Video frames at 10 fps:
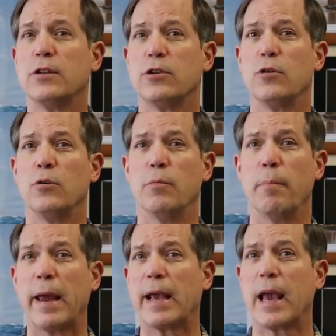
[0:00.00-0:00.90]
to
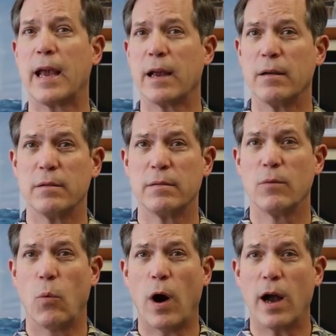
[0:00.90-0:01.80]
make a
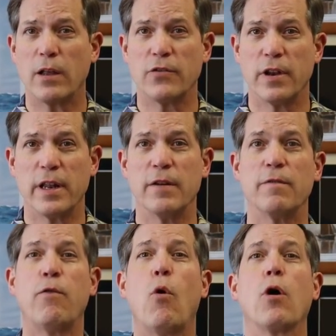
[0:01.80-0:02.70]
wise and
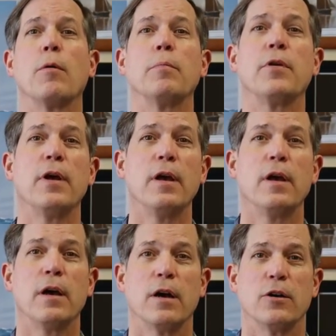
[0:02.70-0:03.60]
informed
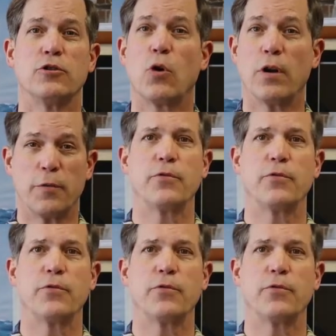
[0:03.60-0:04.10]
uh, choice.